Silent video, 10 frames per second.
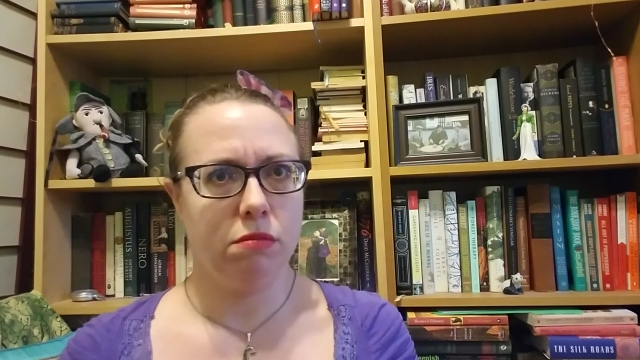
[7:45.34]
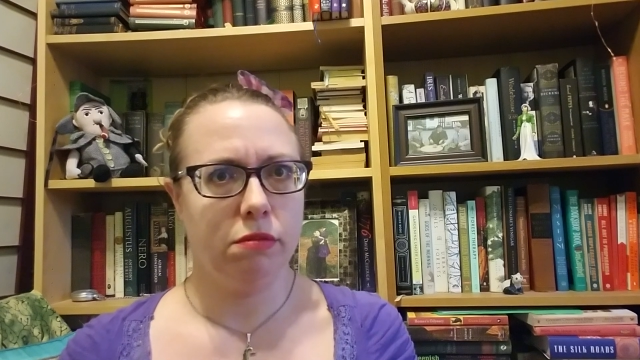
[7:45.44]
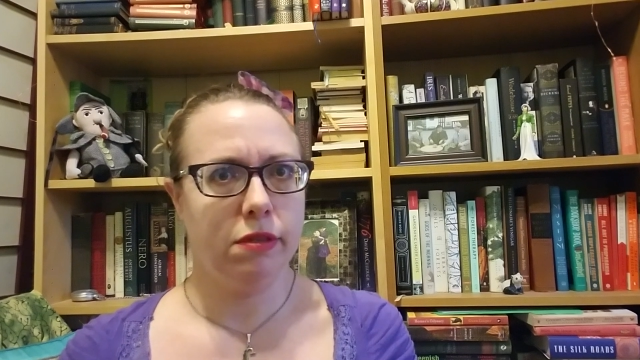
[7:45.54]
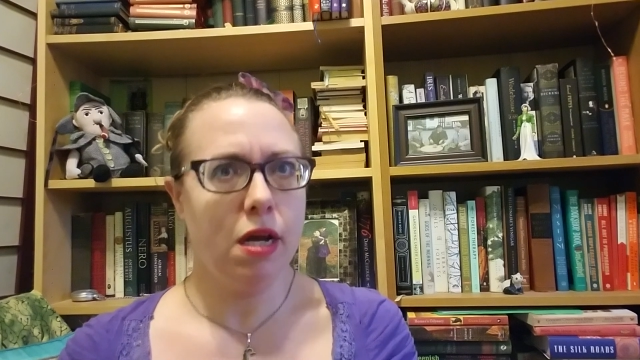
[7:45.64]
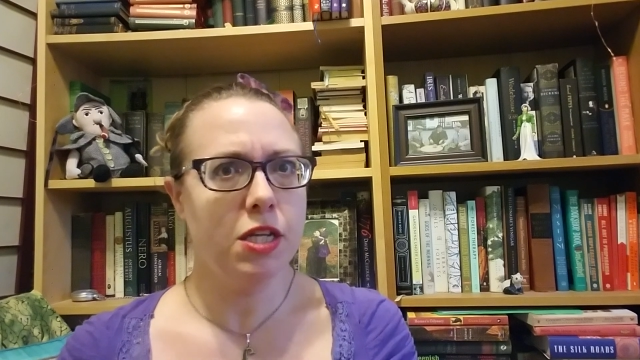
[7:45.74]

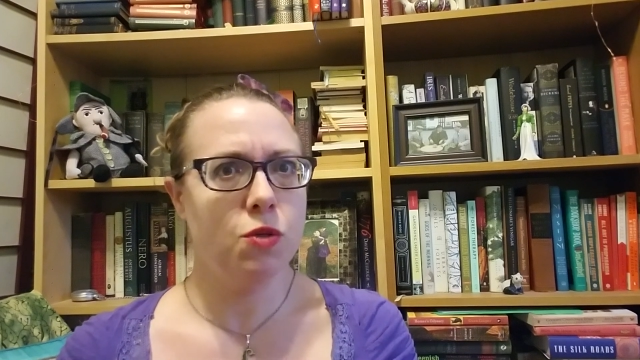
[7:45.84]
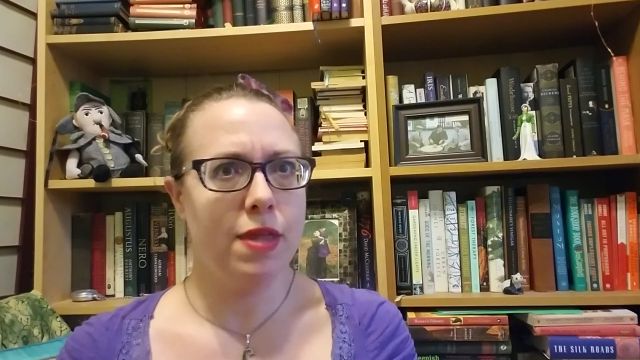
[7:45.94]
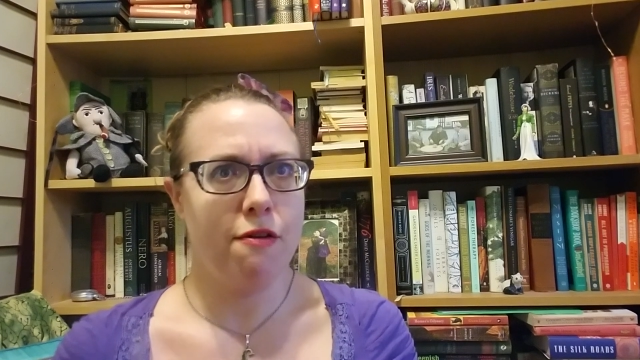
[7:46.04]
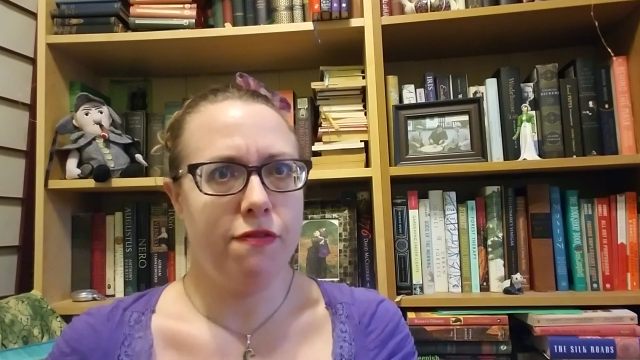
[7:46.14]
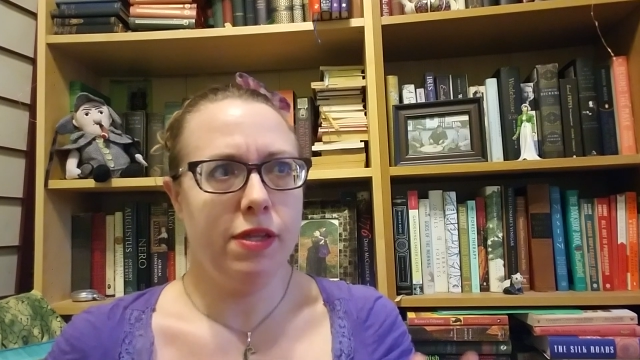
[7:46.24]
touch
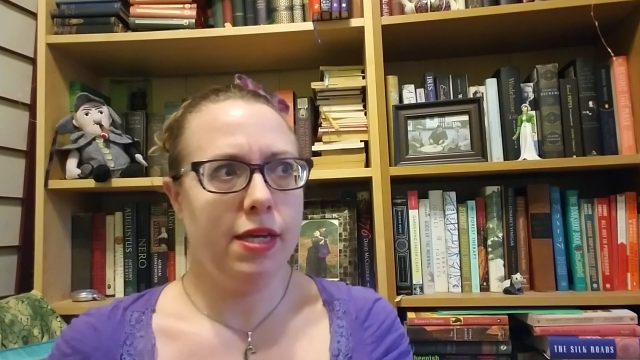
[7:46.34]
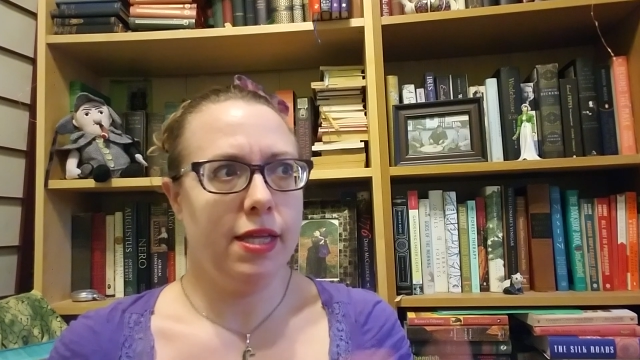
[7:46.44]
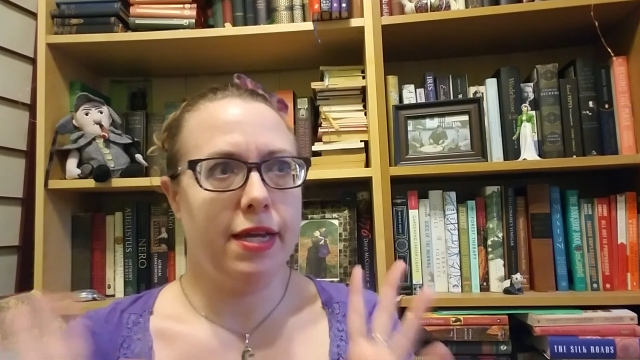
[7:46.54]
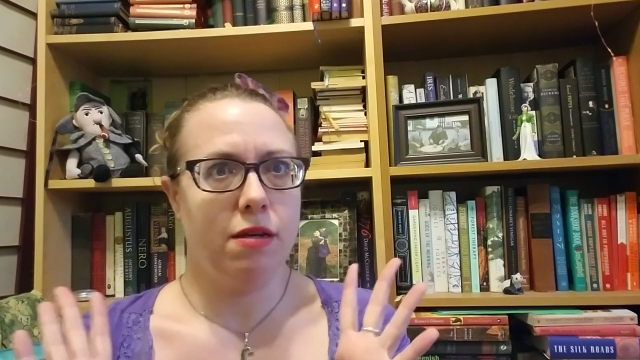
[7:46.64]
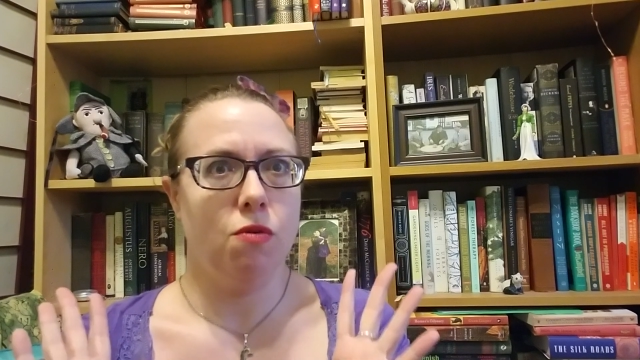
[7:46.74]
without feeling
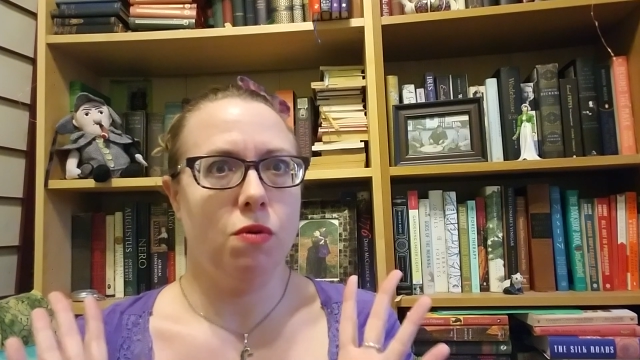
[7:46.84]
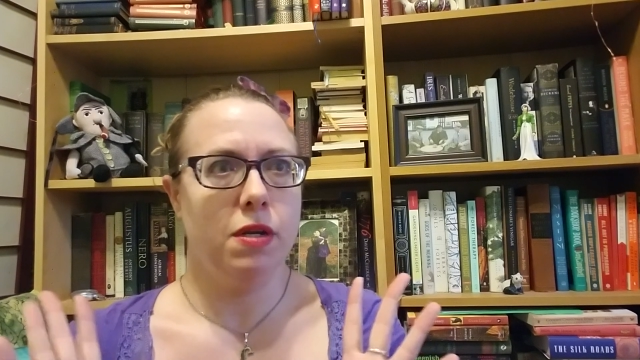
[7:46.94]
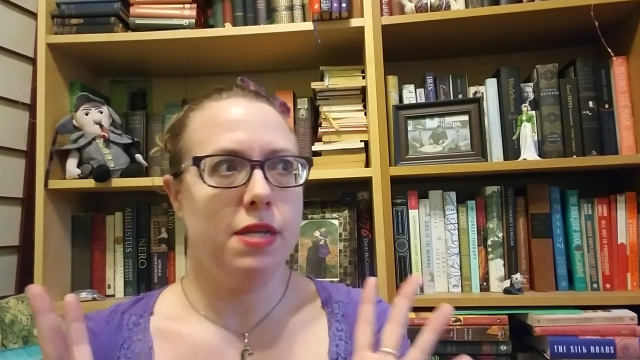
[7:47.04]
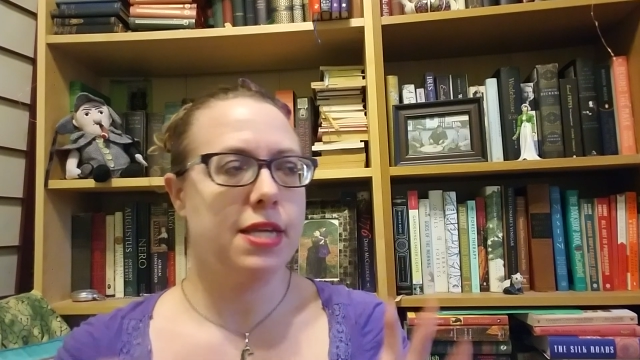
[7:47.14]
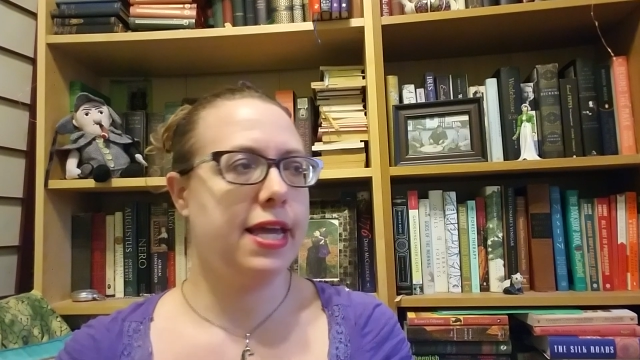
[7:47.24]
like, oh
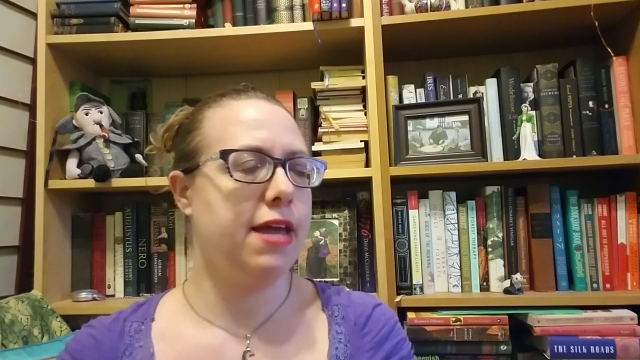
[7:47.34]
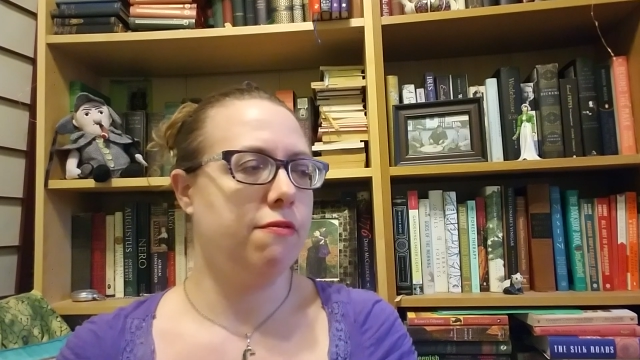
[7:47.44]
goodness, I can't